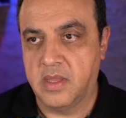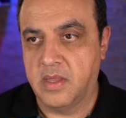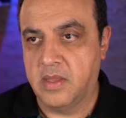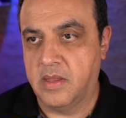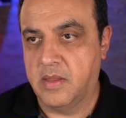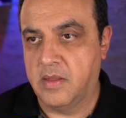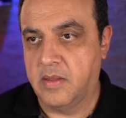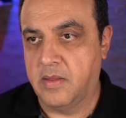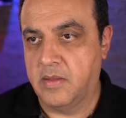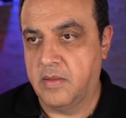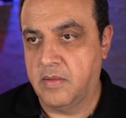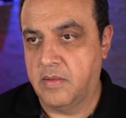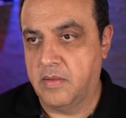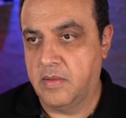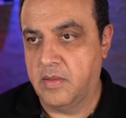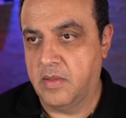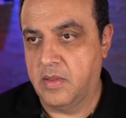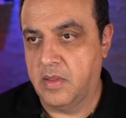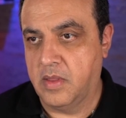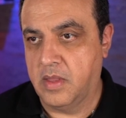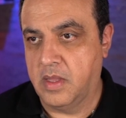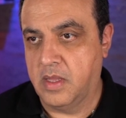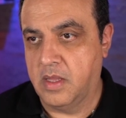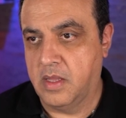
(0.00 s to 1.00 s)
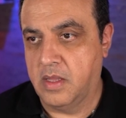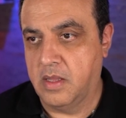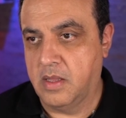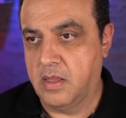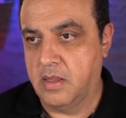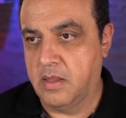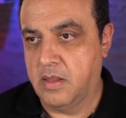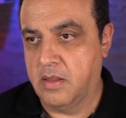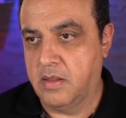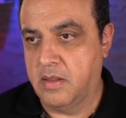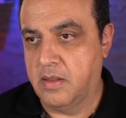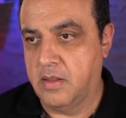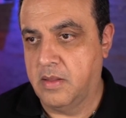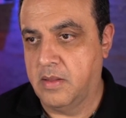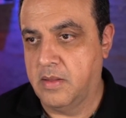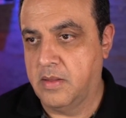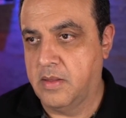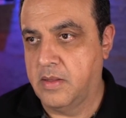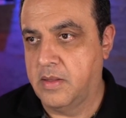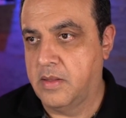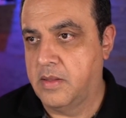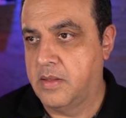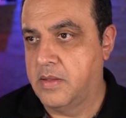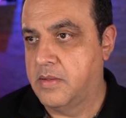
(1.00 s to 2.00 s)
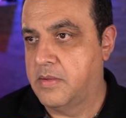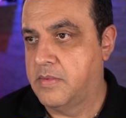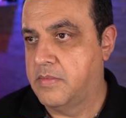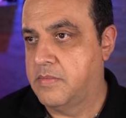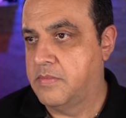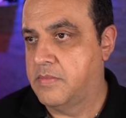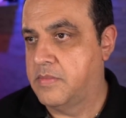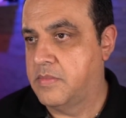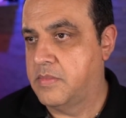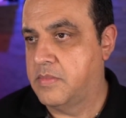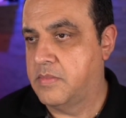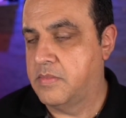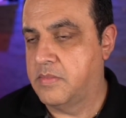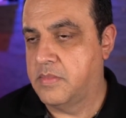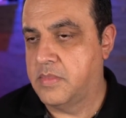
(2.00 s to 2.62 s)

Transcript: (silence)